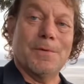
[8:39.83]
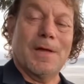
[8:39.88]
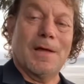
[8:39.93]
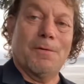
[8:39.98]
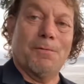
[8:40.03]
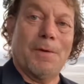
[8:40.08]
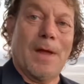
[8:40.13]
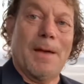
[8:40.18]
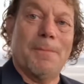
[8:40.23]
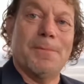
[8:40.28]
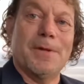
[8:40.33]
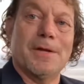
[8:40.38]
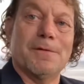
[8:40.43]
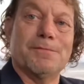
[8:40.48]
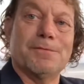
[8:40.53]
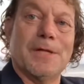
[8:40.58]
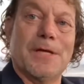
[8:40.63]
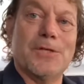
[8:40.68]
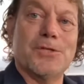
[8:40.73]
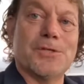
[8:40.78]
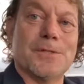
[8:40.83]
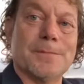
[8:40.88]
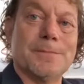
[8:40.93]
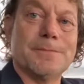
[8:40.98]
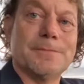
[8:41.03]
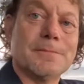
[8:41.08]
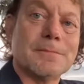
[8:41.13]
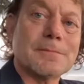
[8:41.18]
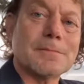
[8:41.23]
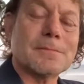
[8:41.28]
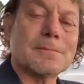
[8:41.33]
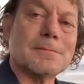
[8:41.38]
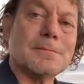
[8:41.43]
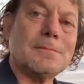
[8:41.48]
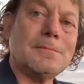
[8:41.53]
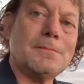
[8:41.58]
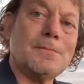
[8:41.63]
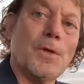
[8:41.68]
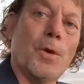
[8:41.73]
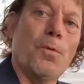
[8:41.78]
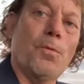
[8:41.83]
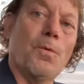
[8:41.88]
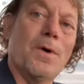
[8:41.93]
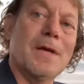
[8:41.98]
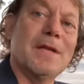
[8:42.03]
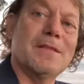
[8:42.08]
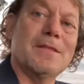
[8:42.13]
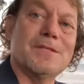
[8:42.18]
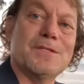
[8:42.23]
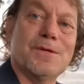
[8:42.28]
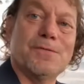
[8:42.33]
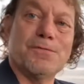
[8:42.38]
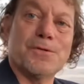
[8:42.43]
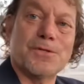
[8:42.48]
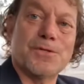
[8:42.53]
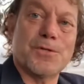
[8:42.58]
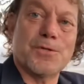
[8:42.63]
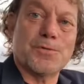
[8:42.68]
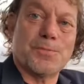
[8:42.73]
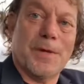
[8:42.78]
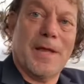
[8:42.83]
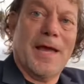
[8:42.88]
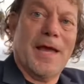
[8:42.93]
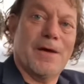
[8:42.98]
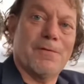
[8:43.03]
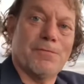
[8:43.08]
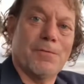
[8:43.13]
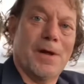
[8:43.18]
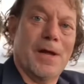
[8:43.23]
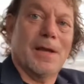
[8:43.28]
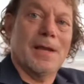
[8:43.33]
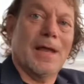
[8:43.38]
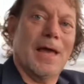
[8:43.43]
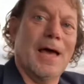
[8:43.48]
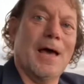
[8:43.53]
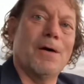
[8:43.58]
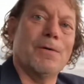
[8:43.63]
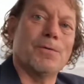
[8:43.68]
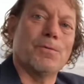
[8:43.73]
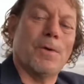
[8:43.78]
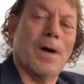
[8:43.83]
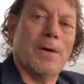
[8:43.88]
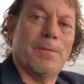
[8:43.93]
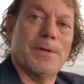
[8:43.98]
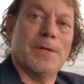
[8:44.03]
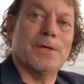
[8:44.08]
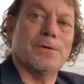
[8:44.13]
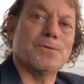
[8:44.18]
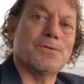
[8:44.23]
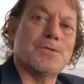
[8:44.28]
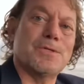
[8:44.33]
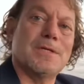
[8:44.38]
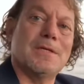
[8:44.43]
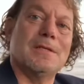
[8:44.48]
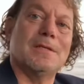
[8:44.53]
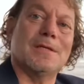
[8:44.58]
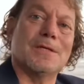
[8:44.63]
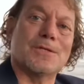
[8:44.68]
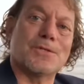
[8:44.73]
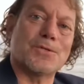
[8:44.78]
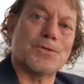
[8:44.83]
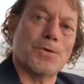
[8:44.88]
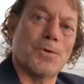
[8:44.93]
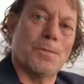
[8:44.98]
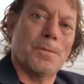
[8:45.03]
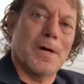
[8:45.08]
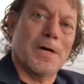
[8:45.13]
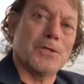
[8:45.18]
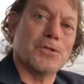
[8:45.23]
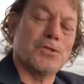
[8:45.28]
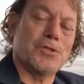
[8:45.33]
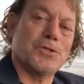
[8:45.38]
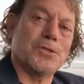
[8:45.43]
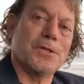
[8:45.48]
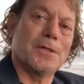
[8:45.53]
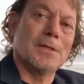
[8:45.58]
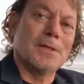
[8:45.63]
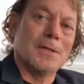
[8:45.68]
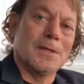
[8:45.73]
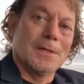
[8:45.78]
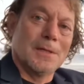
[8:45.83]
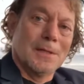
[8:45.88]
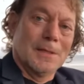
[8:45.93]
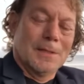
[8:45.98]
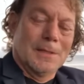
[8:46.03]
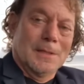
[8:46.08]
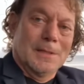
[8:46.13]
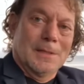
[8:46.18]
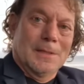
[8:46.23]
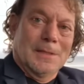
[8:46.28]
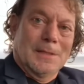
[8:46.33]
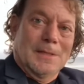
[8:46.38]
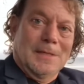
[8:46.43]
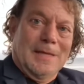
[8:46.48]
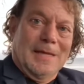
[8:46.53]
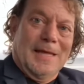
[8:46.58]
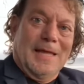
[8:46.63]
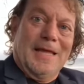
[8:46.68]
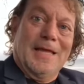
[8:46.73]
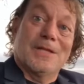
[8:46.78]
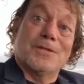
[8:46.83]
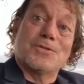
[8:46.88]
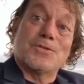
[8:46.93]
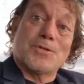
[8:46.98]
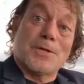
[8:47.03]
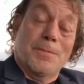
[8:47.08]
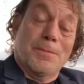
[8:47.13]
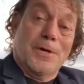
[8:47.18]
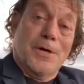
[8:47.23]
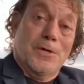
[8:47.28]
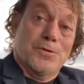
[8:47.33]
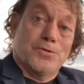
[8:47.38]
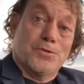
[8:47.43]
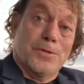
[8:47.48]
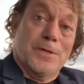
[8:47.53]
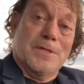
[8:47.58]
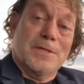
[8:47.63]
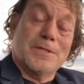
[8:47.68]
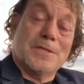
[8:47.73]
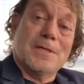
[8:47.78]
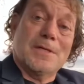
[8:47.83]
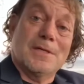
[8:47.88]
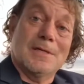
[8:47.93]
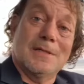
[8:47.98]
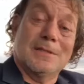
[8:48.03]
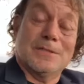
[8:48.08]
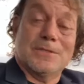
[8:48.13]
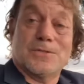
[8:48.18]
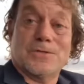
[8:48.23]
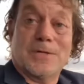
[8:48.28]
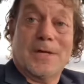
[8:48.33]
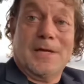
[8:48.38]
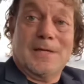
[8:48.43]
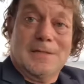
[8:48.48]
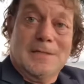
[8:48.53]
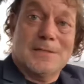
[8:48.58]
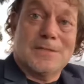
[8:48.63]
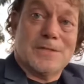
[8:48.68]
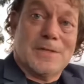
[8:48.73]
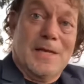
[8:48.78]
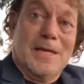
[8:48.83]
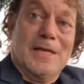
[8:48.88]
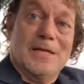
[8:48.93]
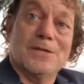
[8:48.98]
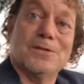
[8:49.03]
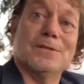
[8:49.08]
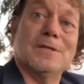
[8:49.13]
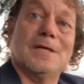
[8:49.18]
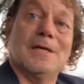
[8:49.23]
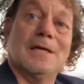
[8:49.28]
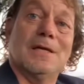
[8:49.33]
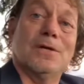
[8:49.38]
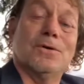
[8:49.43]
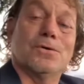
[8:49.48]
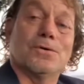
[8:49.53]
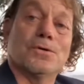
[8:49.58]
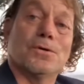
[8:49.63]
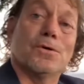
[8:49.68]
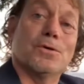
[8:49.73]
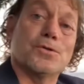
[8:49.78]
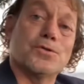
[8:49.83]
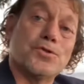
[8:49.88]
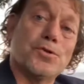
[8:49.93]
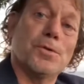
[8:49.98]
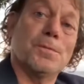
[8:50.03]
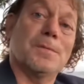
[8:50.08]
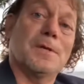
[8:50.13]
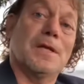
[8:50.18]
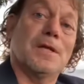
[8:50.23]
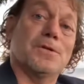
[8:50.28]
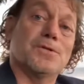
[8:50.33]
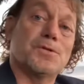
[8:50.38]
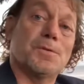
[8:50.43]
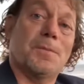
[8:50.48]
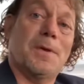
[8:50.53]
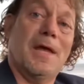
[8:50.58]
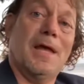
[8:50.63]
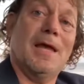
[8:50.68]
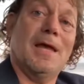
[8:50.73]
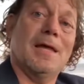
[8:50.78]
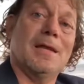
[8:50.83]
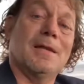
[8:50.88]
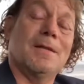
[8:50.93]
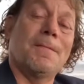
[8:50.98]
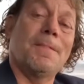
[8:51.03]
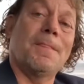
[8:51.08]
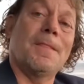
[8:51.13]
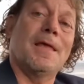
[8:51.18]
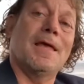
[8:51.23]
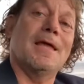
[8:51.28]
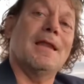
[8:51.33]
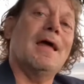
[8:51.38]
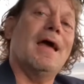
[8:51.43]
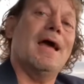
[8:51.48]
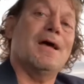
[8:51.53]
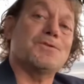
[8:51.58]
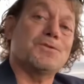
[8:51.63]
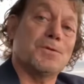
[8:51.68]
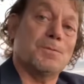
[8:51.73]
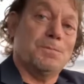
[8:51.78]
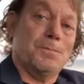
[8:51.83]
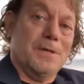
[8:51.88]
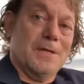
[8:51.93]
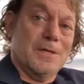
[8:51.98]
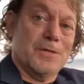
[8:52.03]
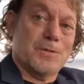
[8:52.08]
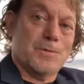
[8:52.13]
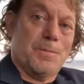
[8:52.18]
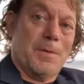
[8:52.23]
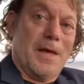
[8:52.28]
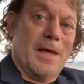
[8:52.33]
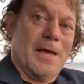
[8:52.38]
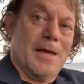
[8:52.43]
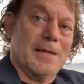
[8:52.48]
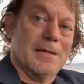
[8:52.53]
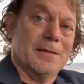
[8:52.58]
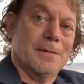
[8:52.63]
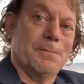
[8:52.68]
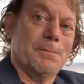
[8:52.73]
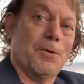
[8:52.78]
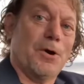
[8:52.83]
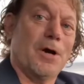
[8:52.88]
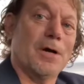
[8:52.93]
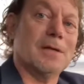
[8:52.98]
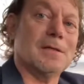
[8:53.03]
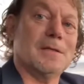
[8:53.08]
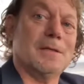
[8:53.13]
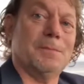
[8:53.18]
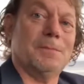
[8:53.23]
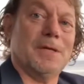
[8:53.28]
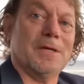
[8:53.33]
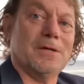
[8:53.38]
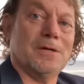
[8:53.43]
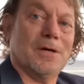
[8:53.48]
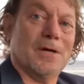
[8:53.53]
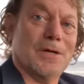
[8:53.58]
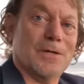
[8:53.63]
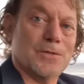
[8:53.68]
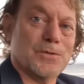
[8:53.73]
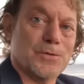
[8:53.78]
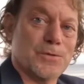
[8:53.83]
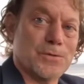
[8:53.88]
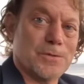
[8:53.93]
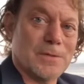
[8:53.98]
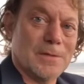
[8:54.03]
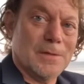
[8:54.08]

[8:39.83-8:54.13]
rapid inflation. One of the differences we have right now, and why we don't see this so much in some countries, let's say Italy or Germany or Japan, it hasn't been as bad, partly because